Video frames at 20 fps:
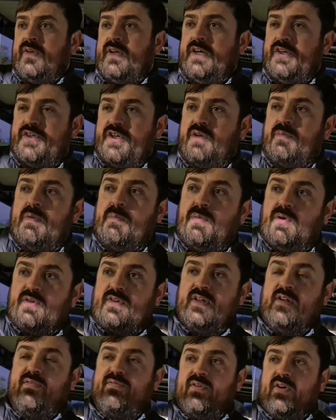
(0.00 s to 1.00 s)
He should have been
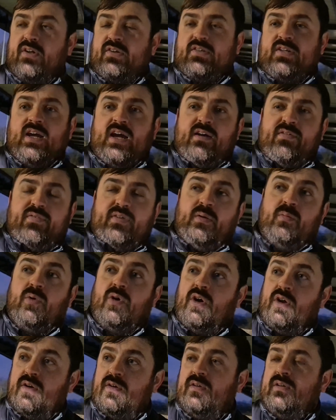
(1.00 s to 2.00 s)
booked in the first half. He
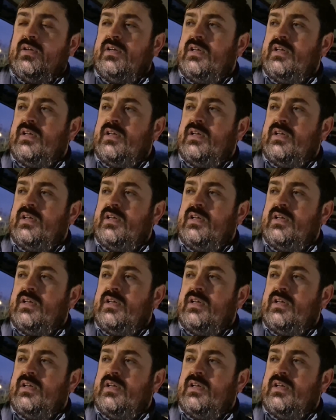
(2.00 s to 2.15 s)
weren't.